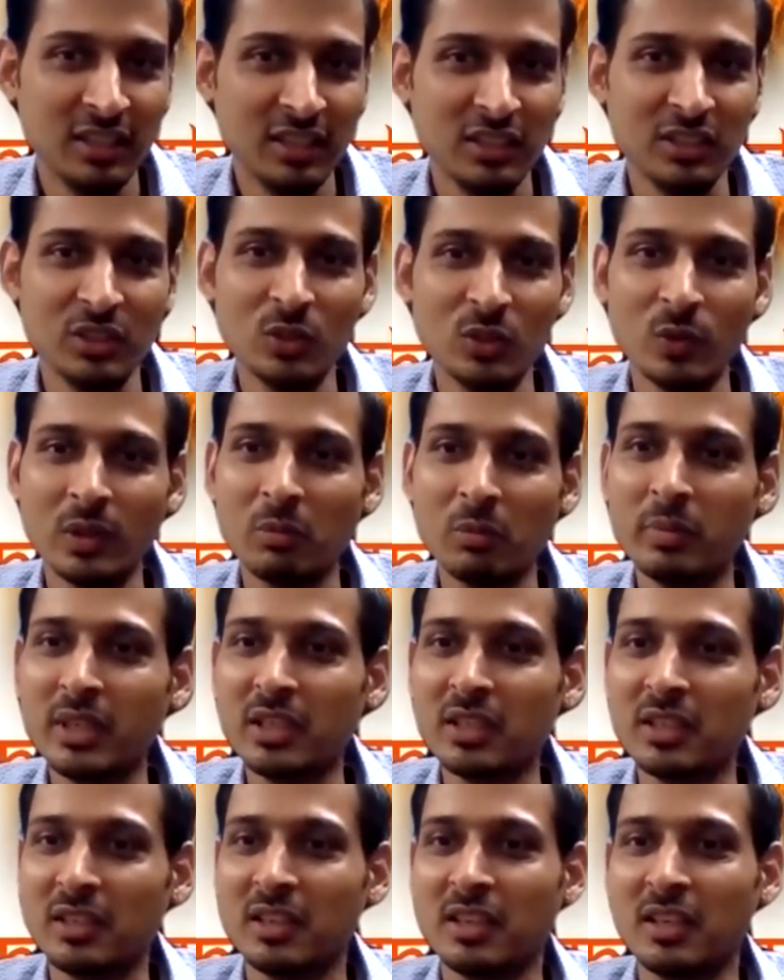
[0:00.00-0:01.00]
you will
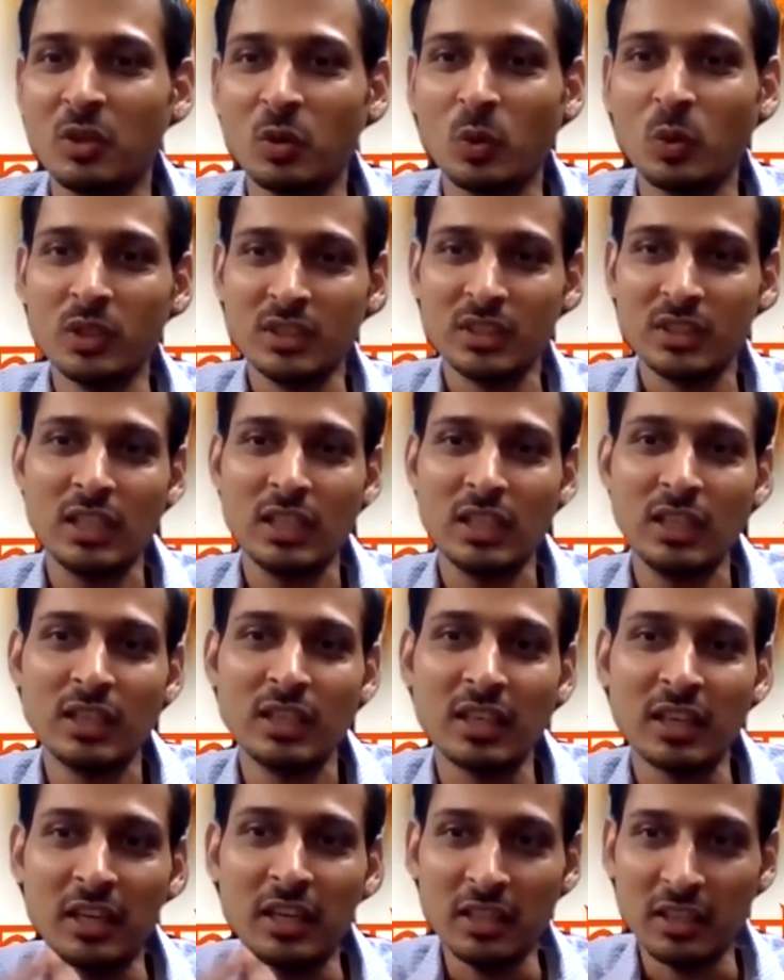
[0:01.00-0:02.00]
be
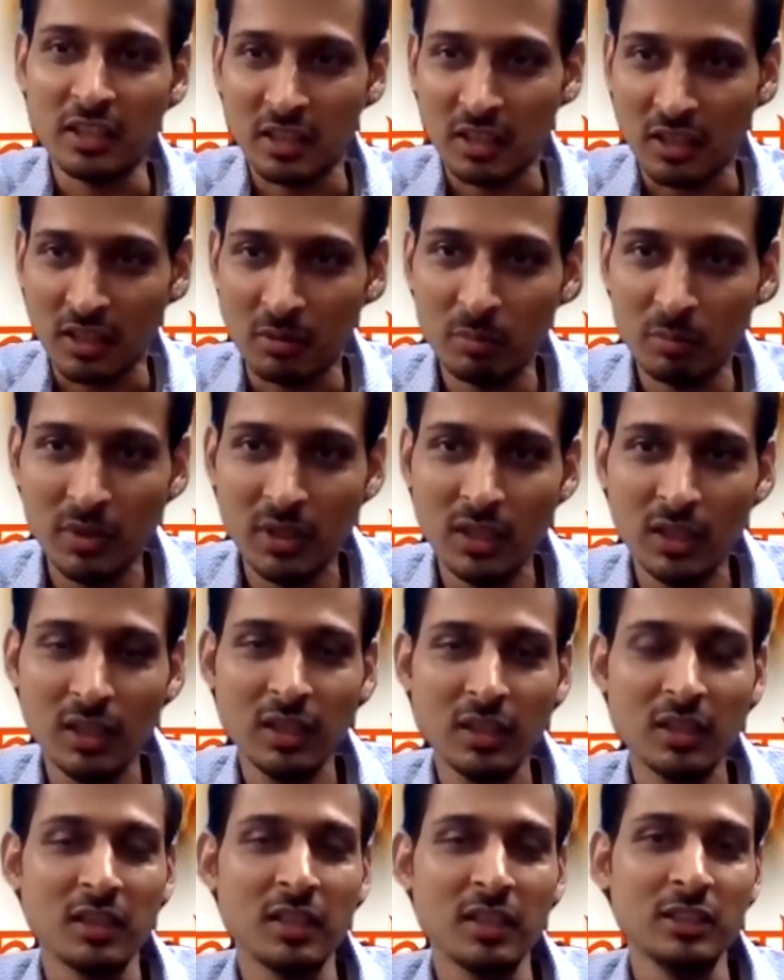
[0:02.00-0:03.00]
twisted and
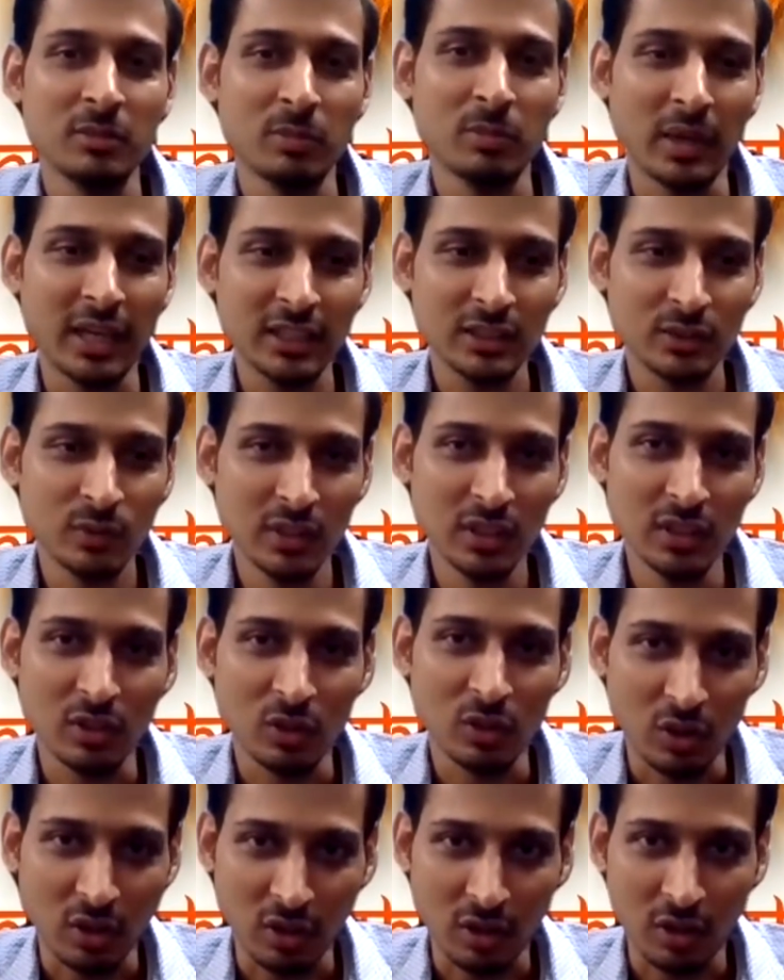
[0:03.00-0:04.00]
tumbled, splashed with the
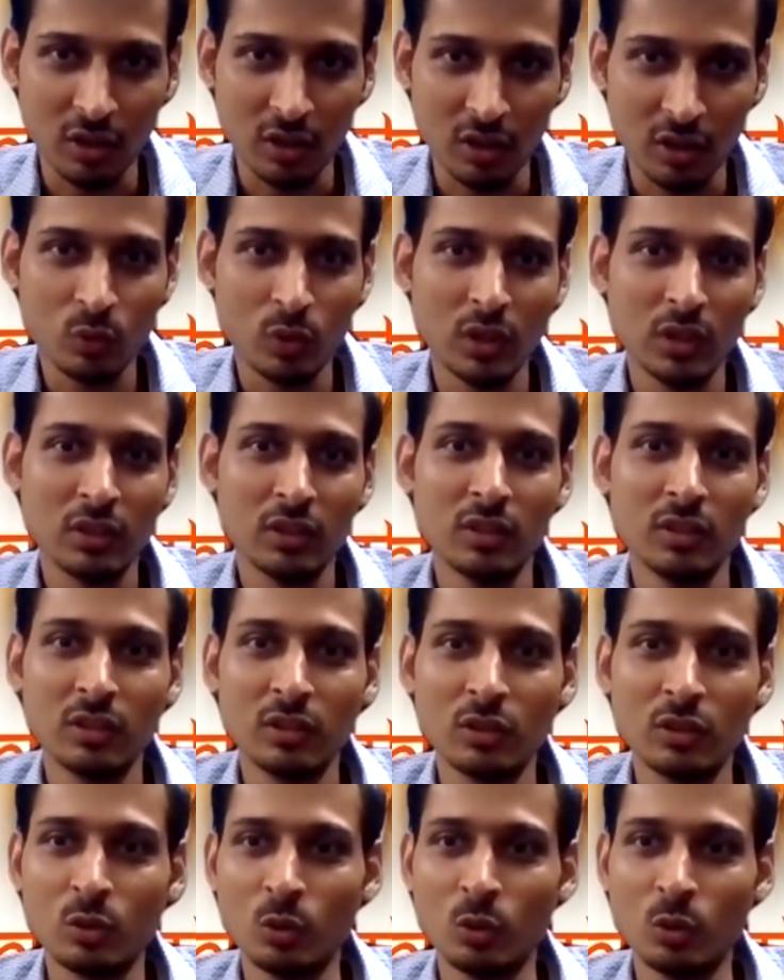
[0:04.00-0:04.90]
hot water,